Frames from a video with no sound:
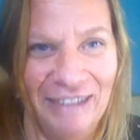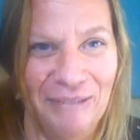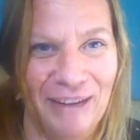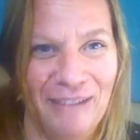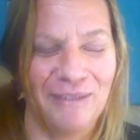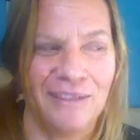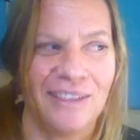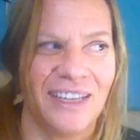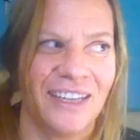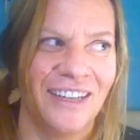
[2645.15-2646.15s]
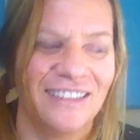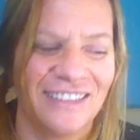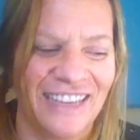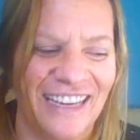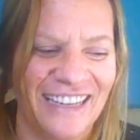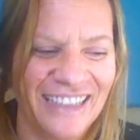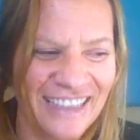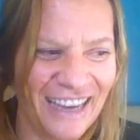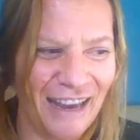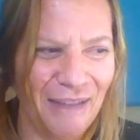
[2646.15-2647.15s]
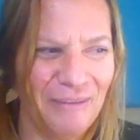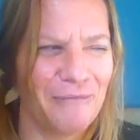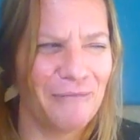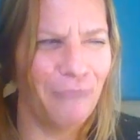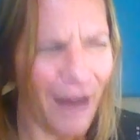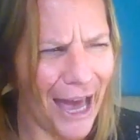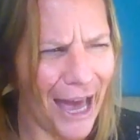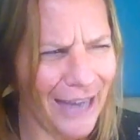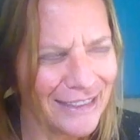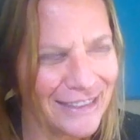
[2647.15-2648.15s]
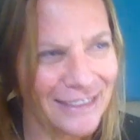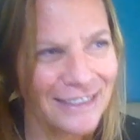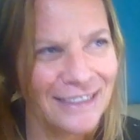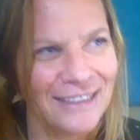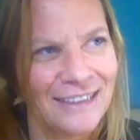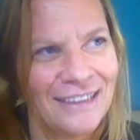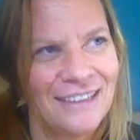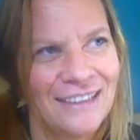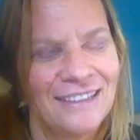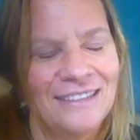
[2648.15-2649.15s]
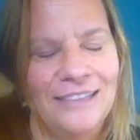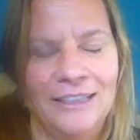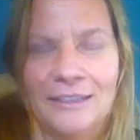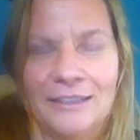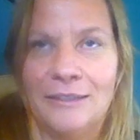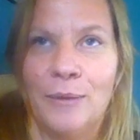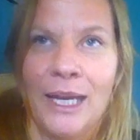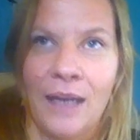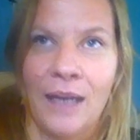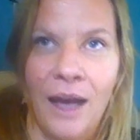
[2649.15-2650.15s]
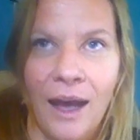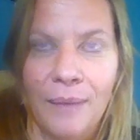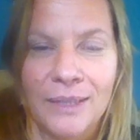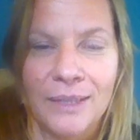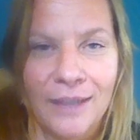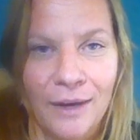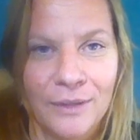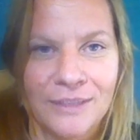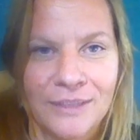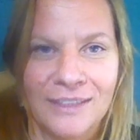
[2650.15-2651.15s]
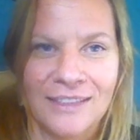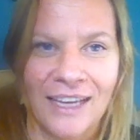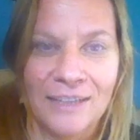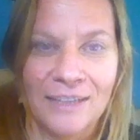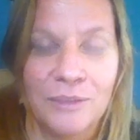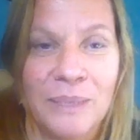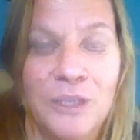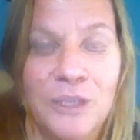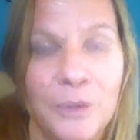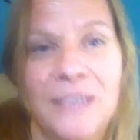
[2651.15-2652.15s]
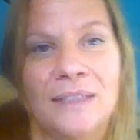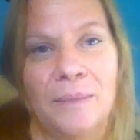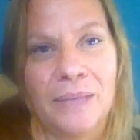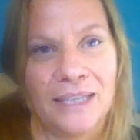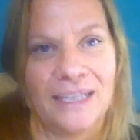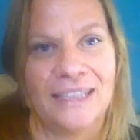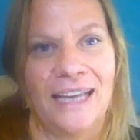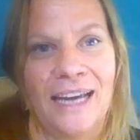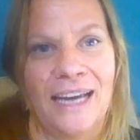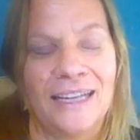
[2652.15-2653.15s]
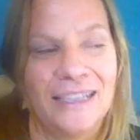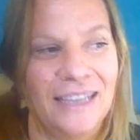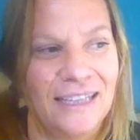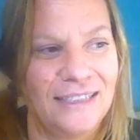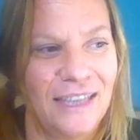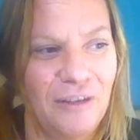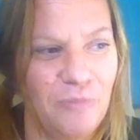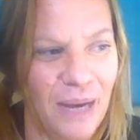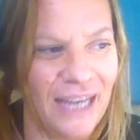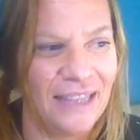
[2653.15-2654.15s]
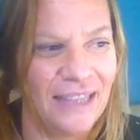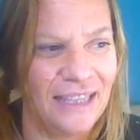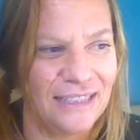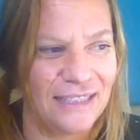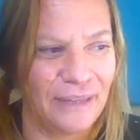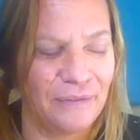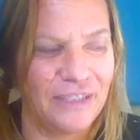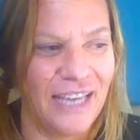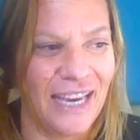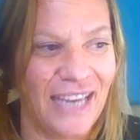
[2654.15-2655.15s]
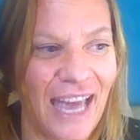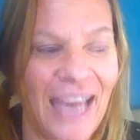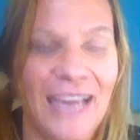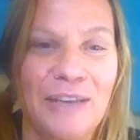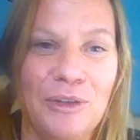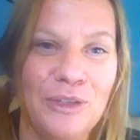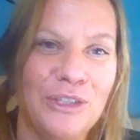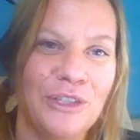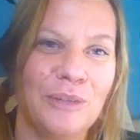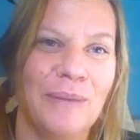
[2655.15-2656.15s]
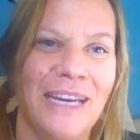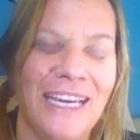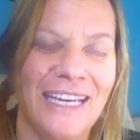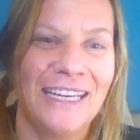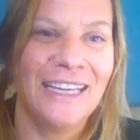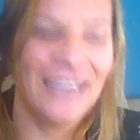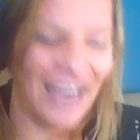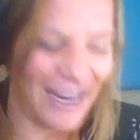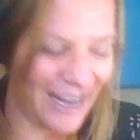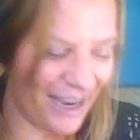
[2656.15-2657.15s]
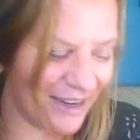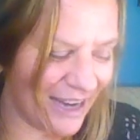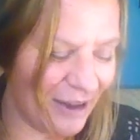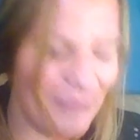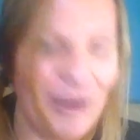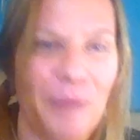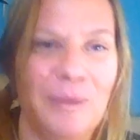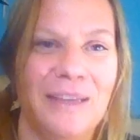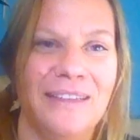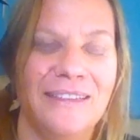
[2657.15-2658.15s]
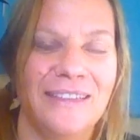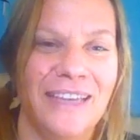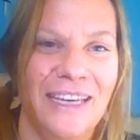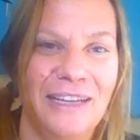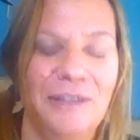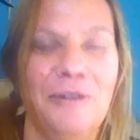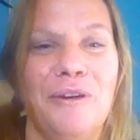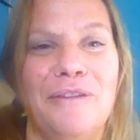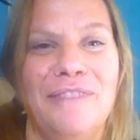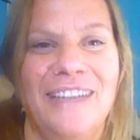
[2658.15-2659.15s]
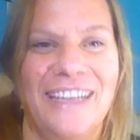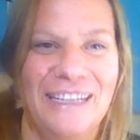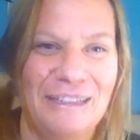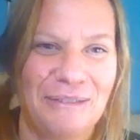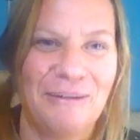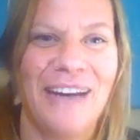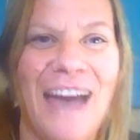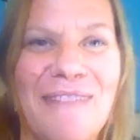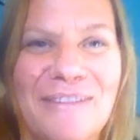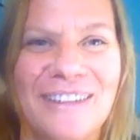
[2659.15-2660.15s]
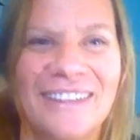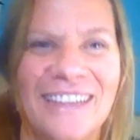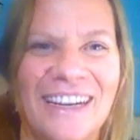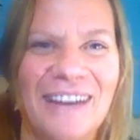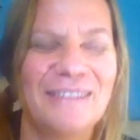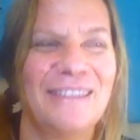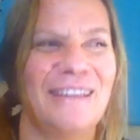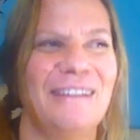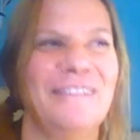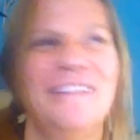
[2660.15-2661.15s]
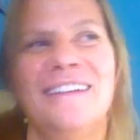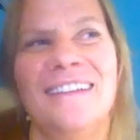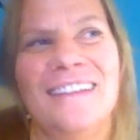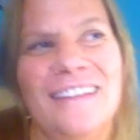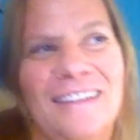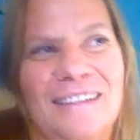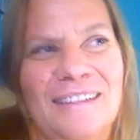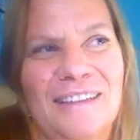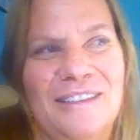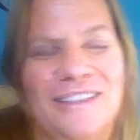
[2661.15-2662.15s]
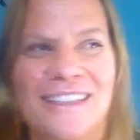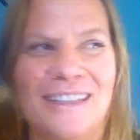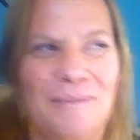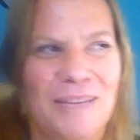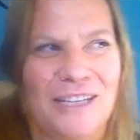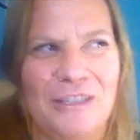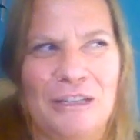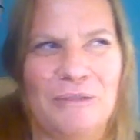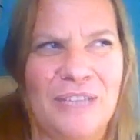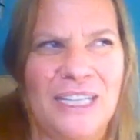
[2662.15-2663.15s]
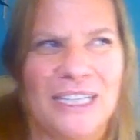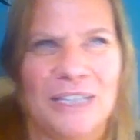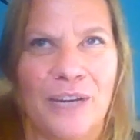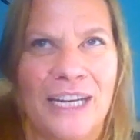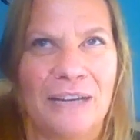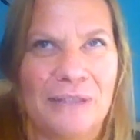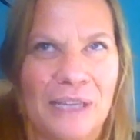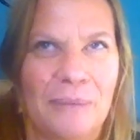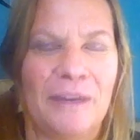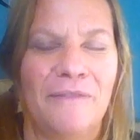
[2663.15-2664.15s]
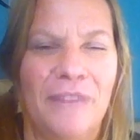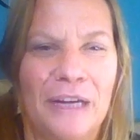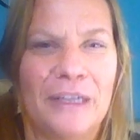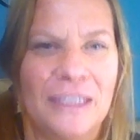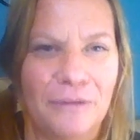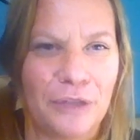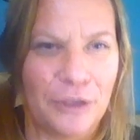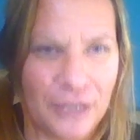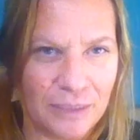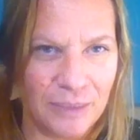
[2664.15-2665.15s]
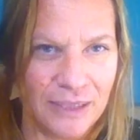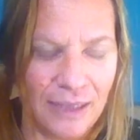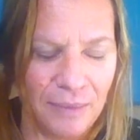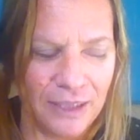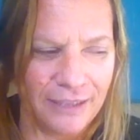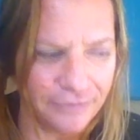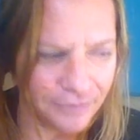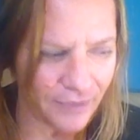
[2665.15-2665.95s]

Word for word: I know everyone was like, oh, okay. And I'm like, what? dude, wake up, you know, because it's like, but doing something like that instead of buying these gifts, saying, hey, I used your money and and and now I'm helping this kid in an orphanage or whatever, you know. So there's just something shifting in us right now. It's going to be a very different Christmas, I believe.